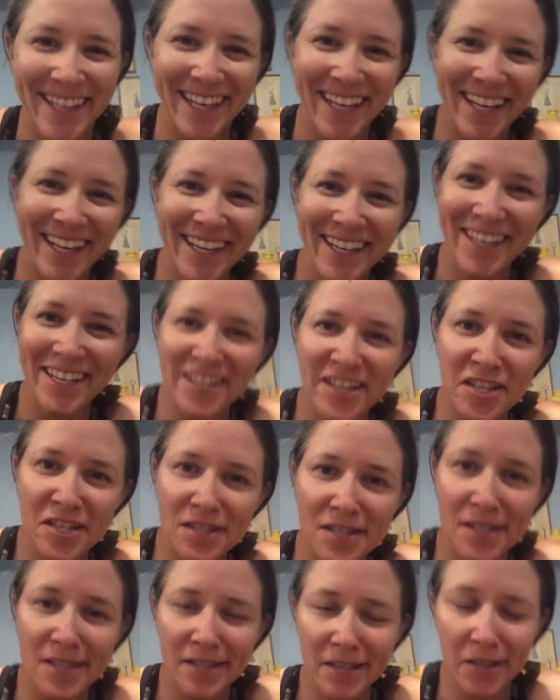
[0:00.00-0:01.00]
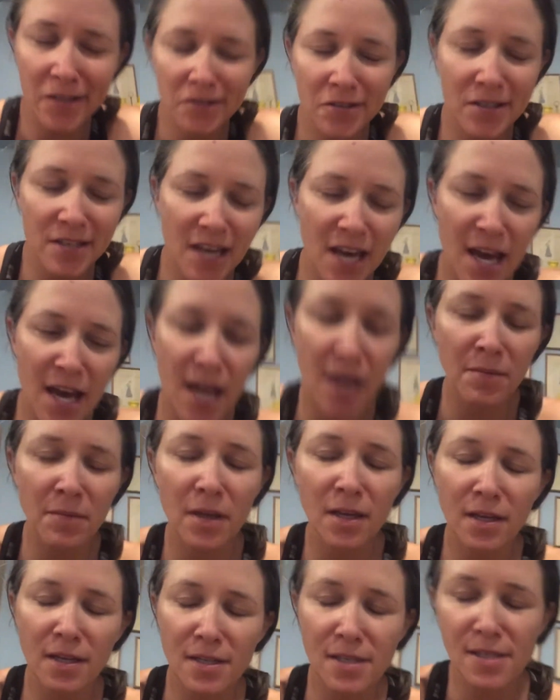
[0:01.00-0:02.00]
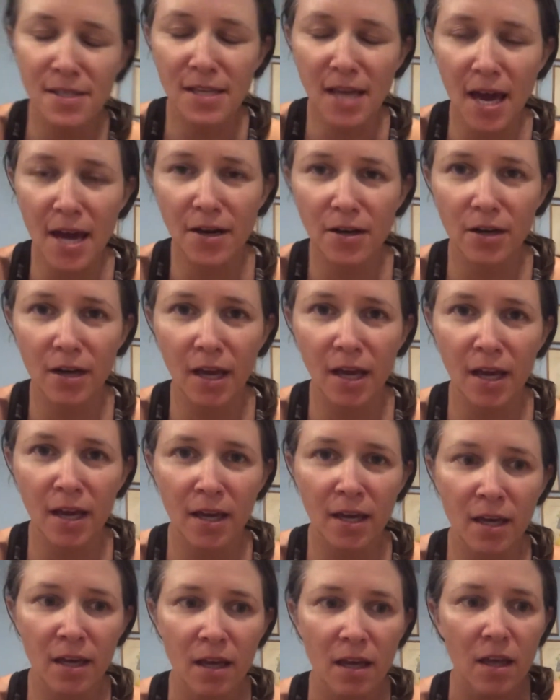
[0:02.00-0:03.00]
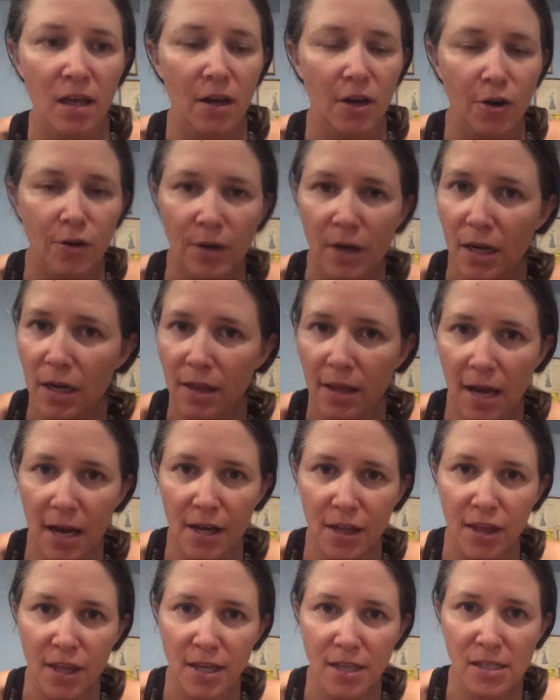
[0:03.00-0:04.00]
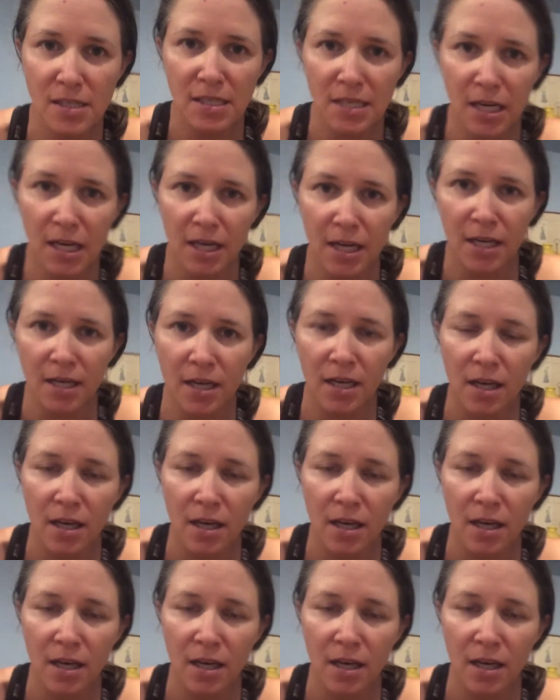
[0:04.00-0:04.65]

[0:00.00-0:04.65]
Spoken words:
It is dinner time. It is Saturday. Got a lot of things done.